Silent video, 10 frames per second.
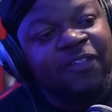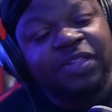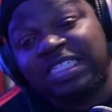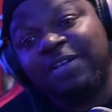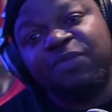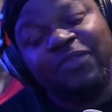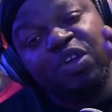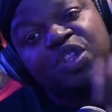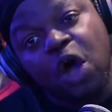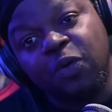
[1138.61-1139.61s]
See, if
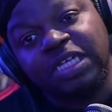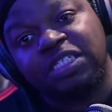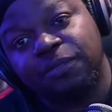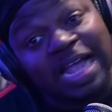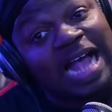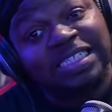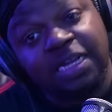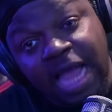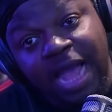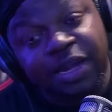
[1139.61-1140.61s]
you notice,
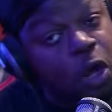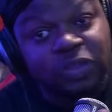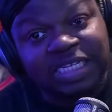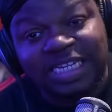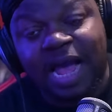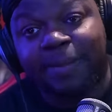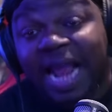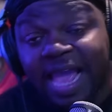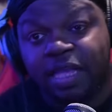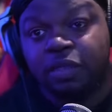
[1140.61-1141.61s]
Constant knows he's not black.